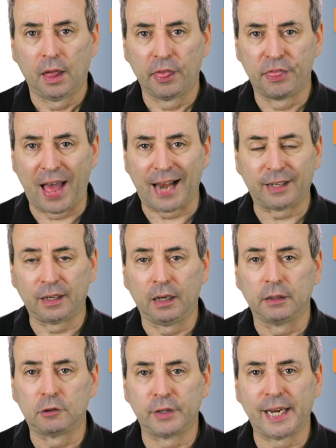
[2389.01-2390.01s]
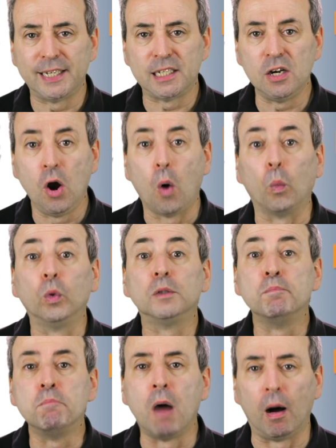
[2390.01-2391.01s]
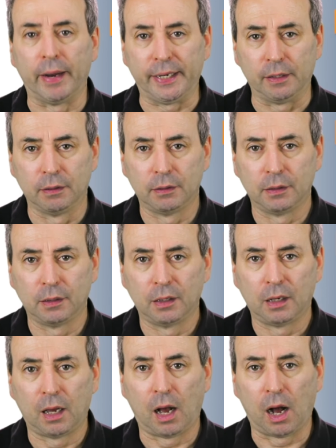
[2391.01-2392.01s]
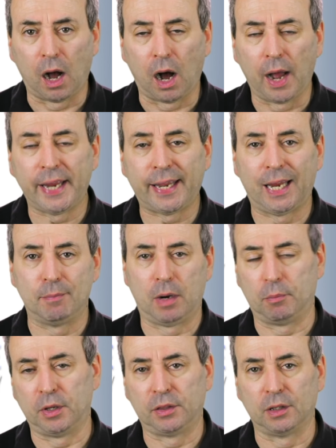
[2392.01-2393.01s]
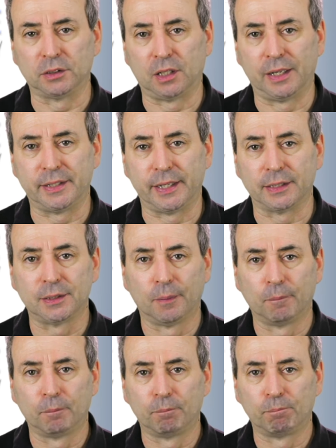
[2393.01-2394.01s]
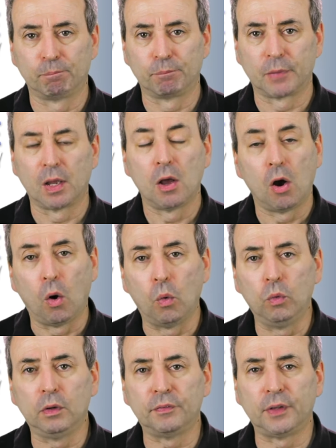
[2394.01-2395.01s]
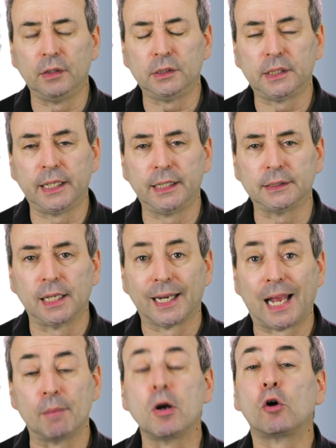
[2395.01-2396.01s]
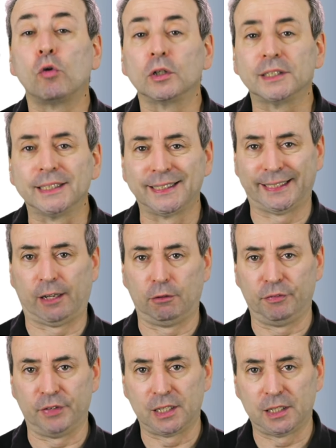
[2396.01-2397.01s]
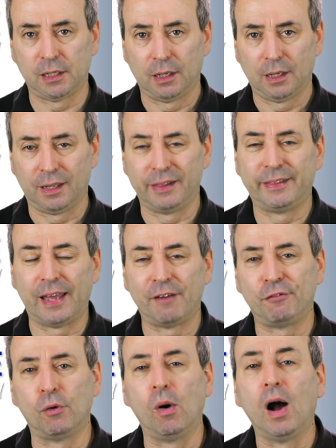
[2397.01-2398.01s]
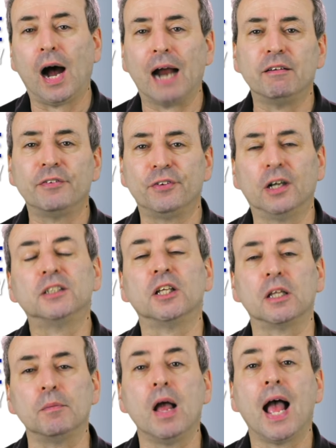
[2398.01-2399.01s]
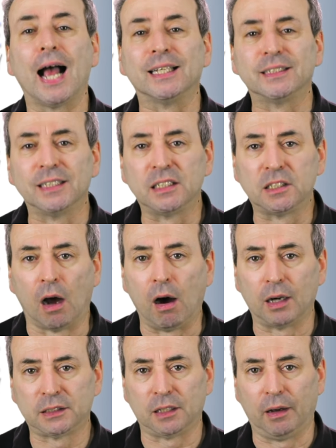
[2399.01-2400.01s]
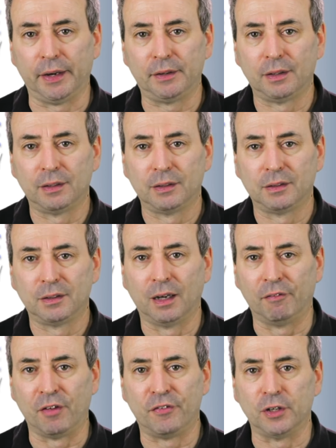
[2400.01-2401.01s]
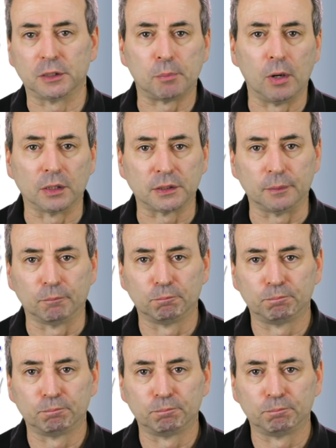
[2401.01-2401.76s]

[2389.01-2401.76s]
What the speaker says: That creation was mine. I came up with those ideas. All of those things come across as selfish, and therefore I refer to them as the dark side of the first person.